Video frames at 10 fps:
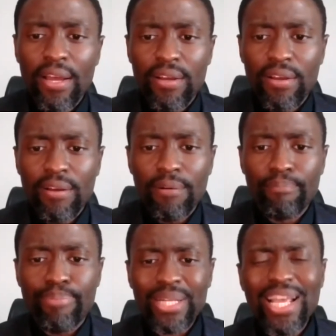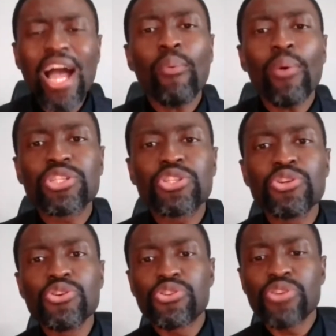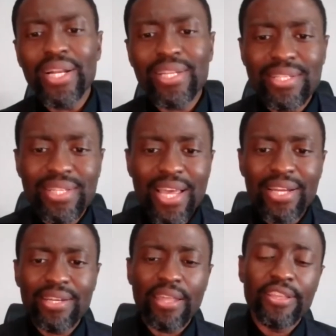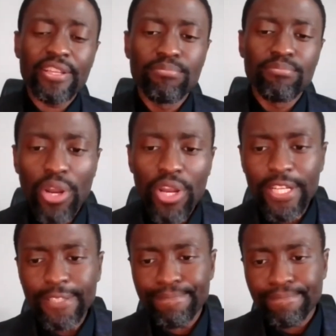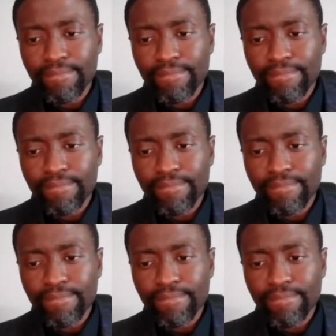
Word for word: Uh, but I want you to understand this morning